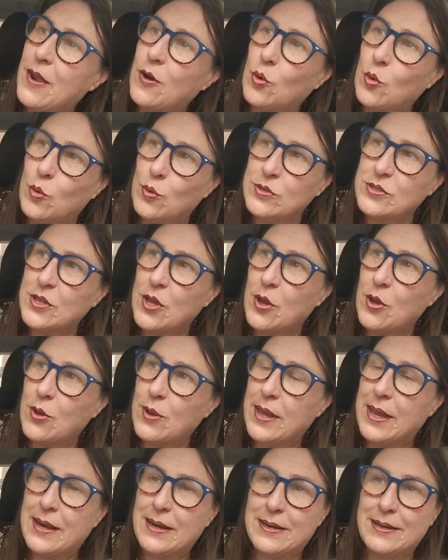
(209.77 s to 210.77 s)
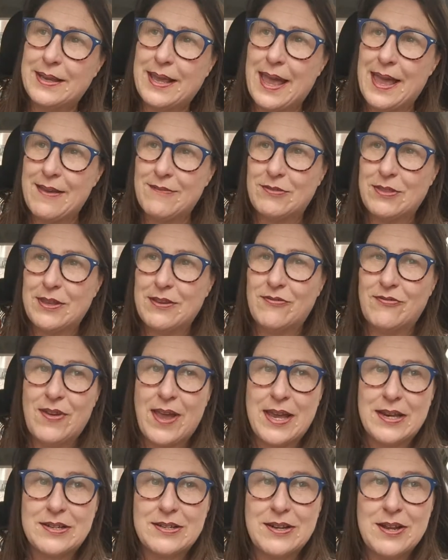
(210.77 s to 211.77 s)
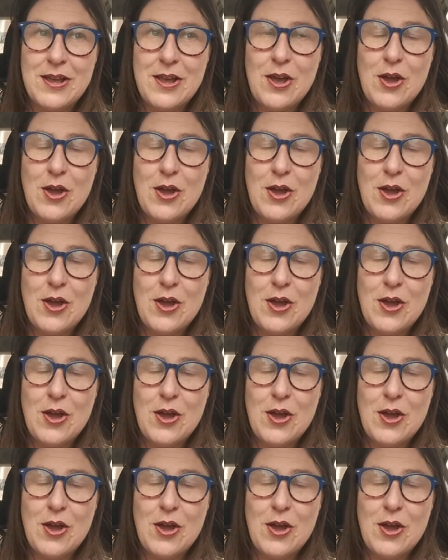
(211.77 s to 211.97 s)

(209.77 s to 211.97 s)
And also it gave the effect